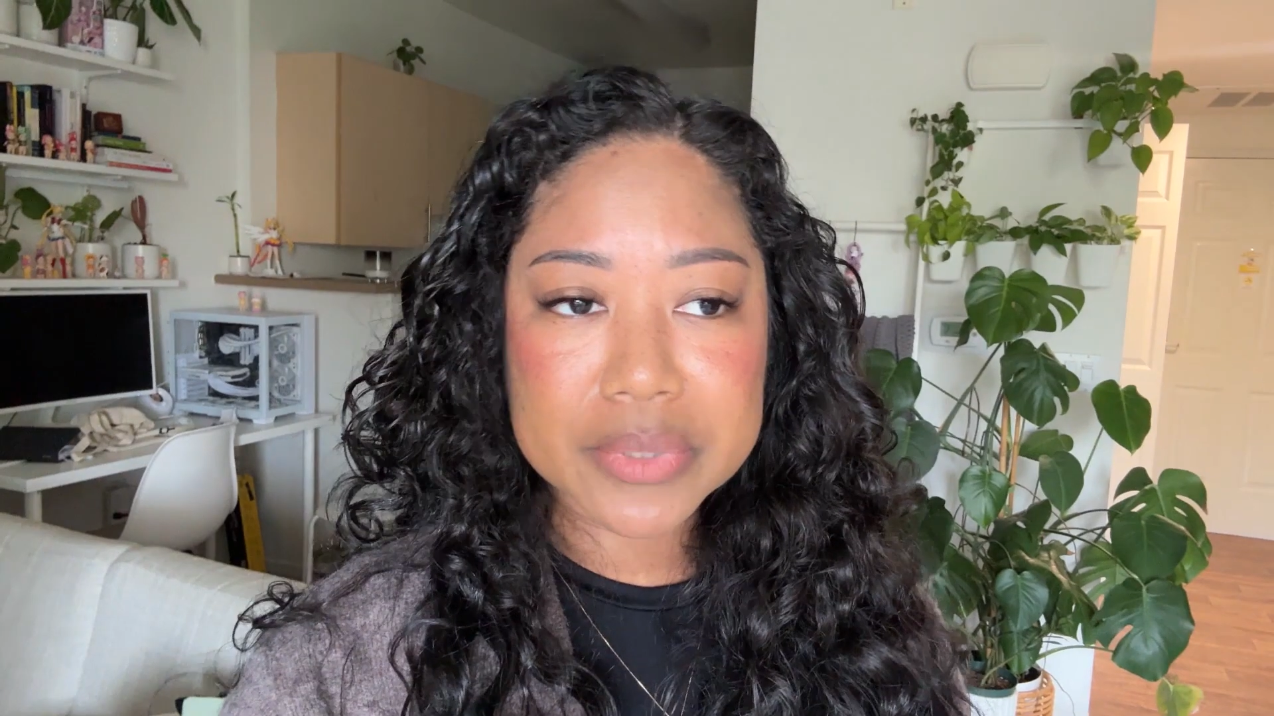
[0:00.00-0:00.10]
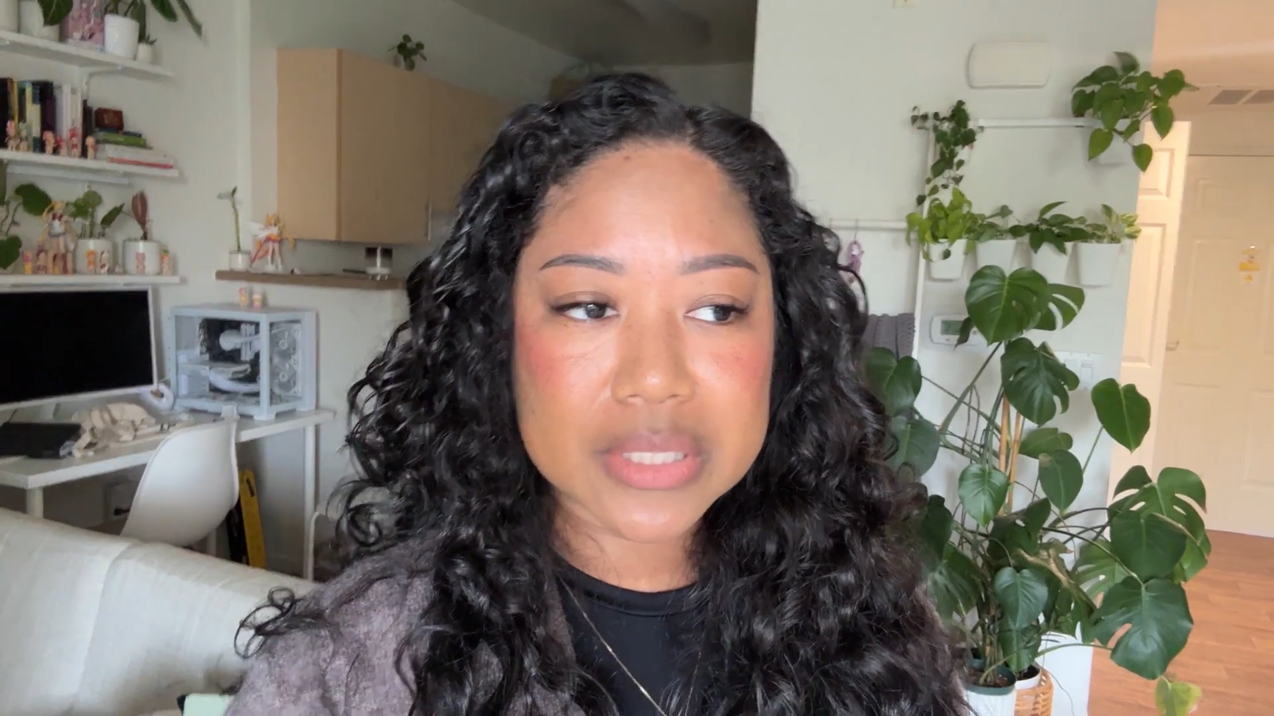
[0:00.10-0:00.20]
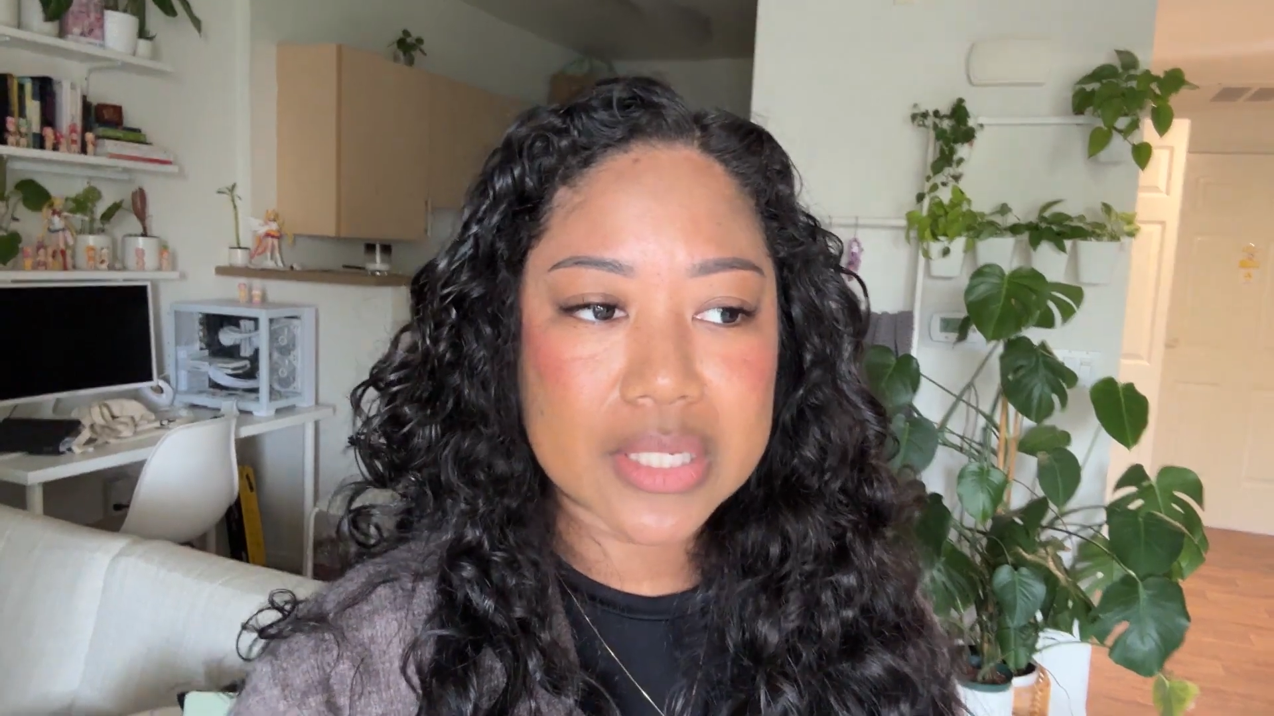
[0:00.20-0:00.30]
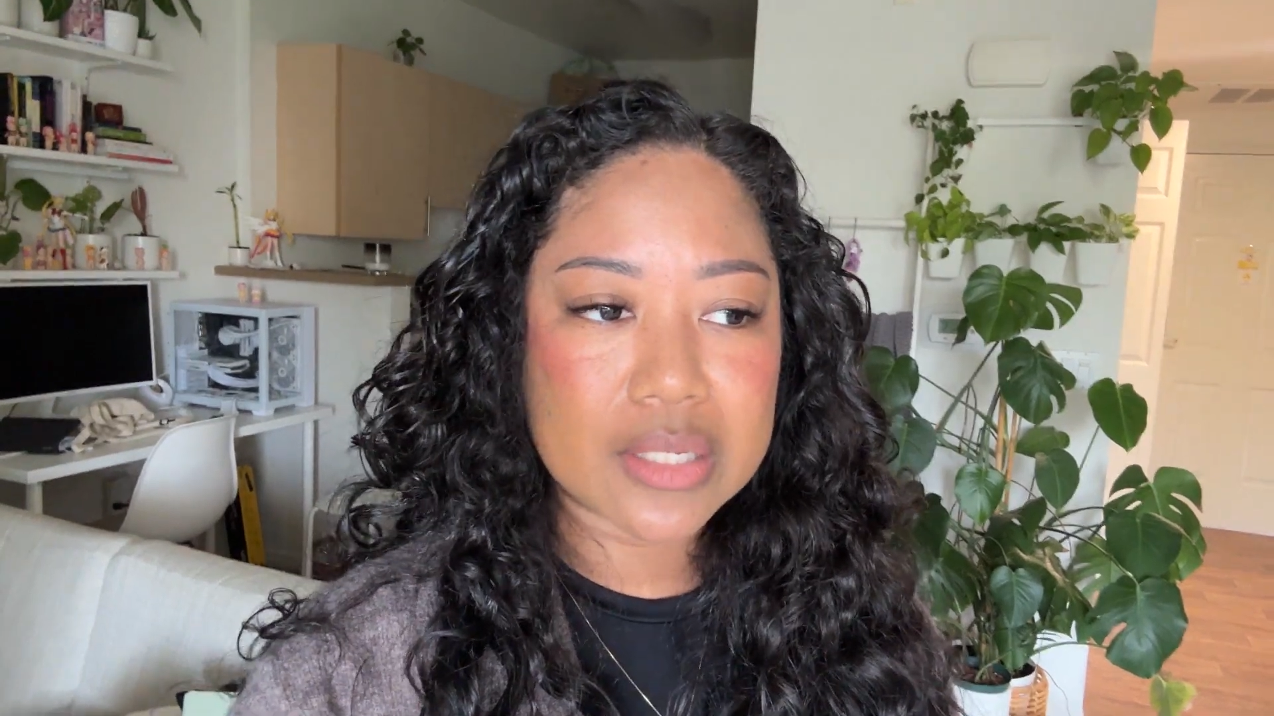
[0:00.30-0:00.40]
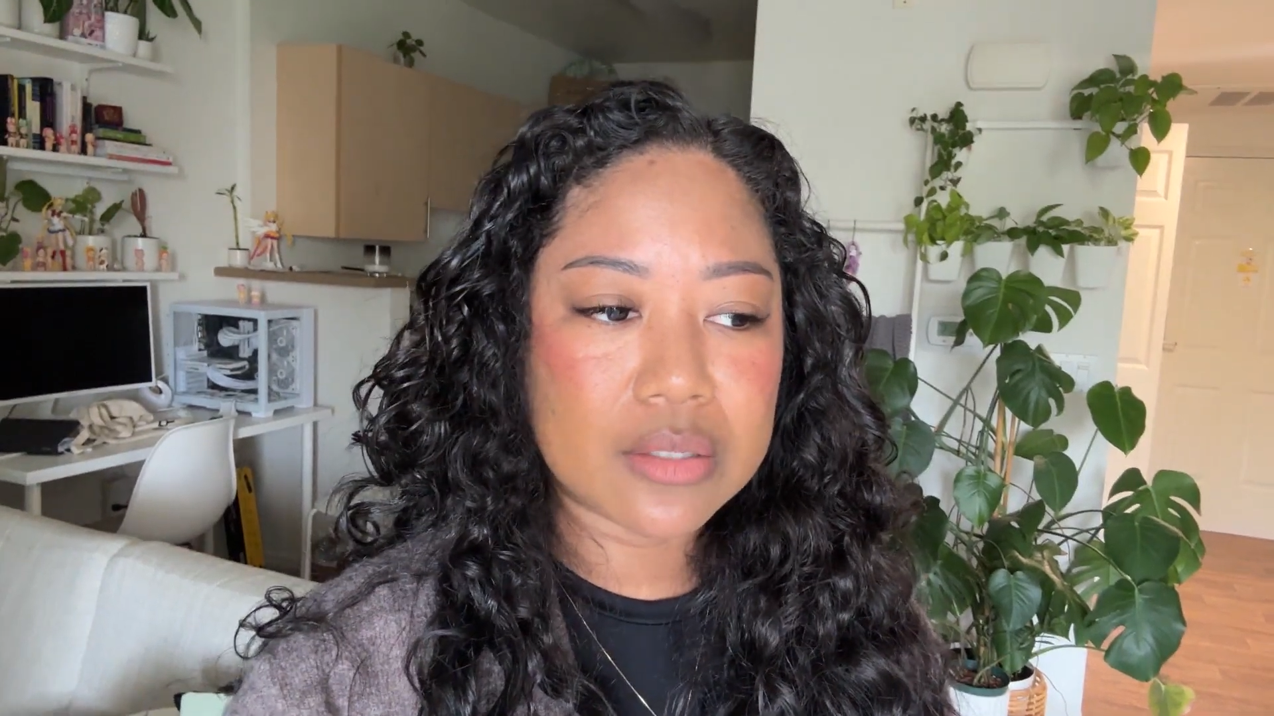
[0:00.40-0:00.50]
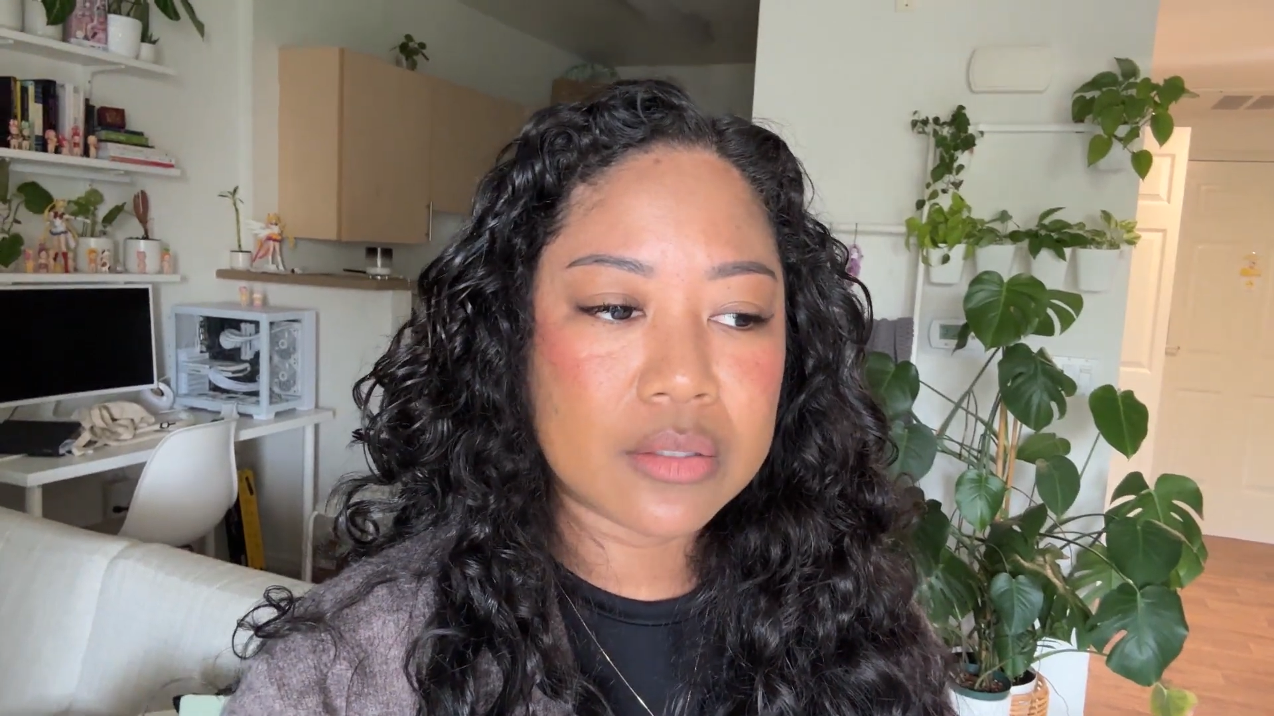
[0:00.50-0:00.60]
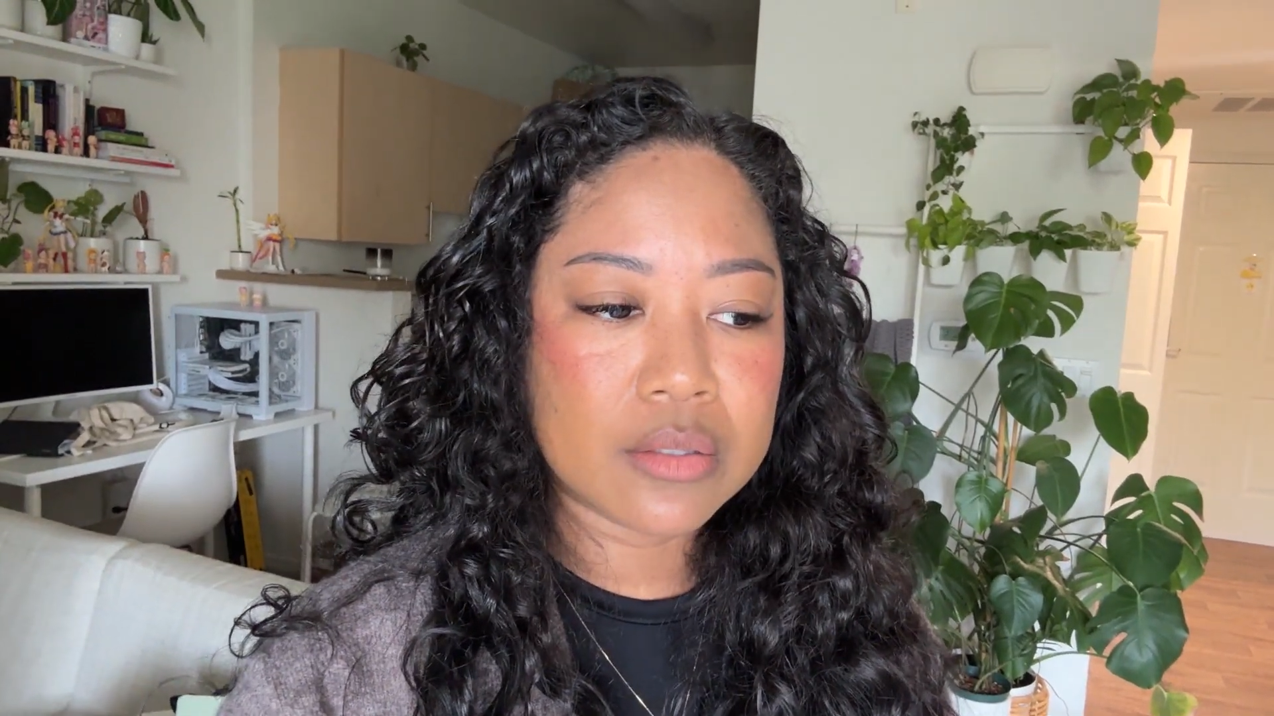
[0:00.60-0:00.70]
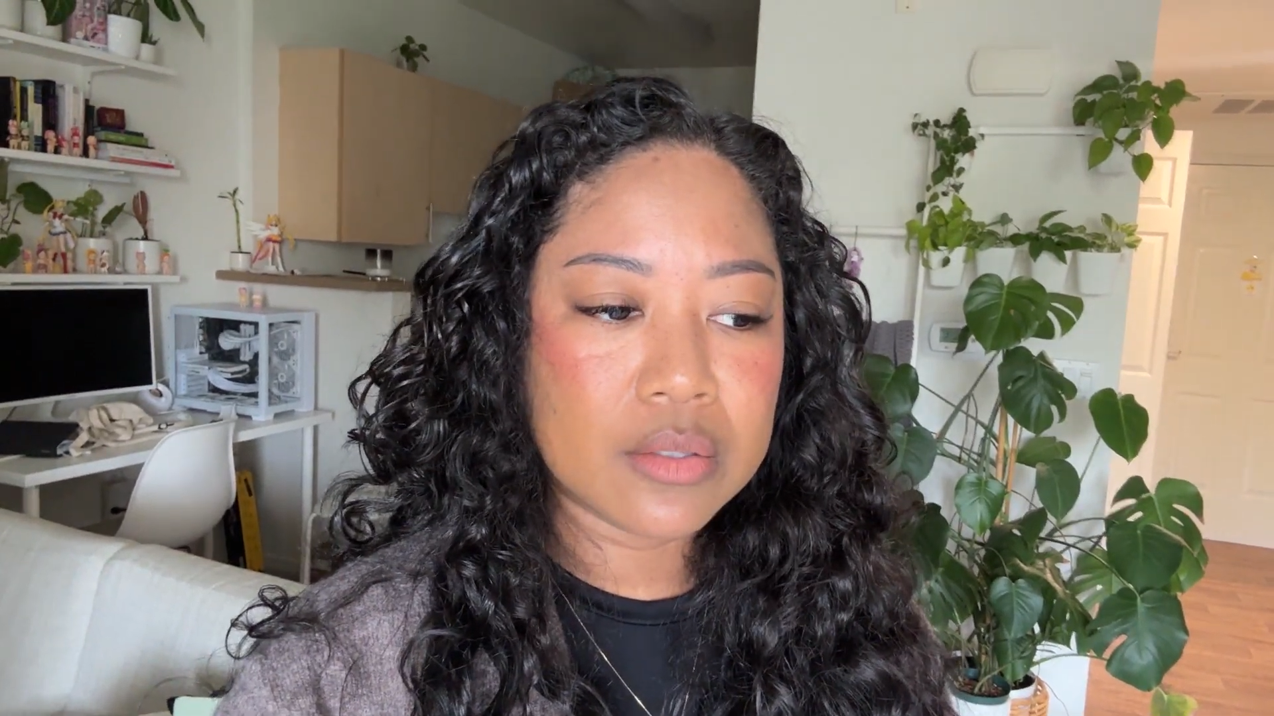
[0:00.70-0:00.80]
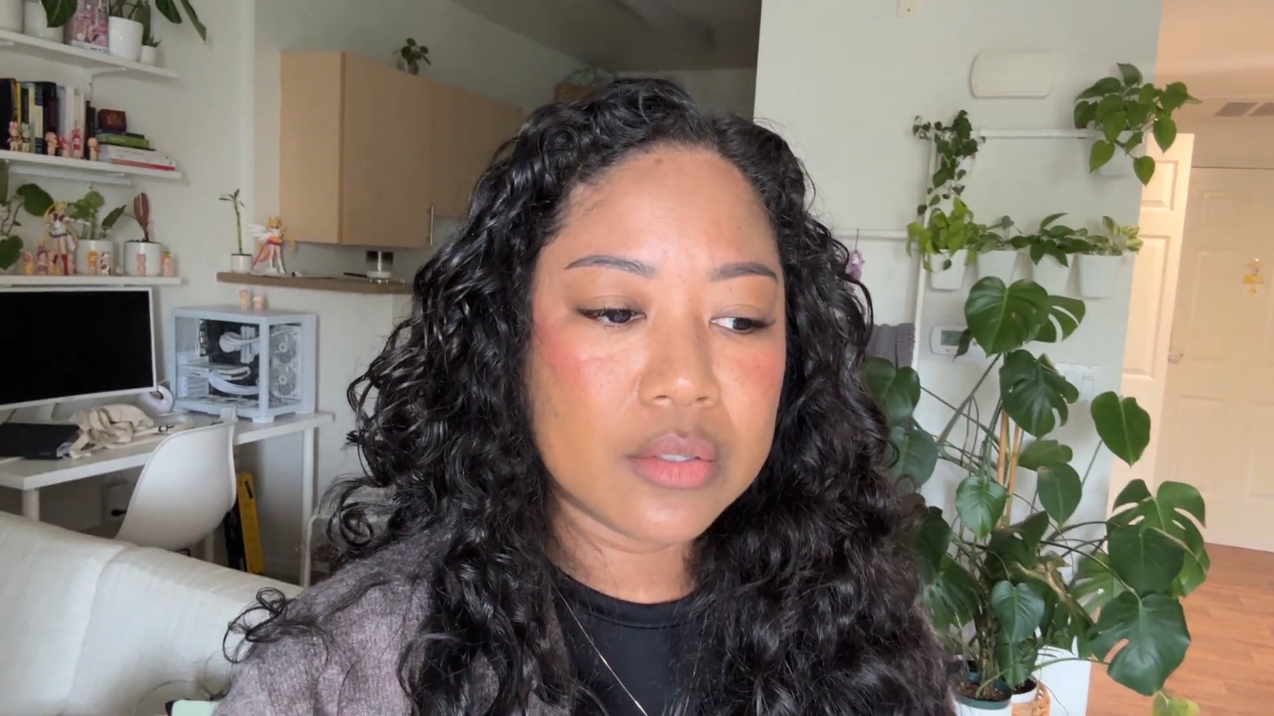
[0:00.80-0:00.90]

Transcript: but like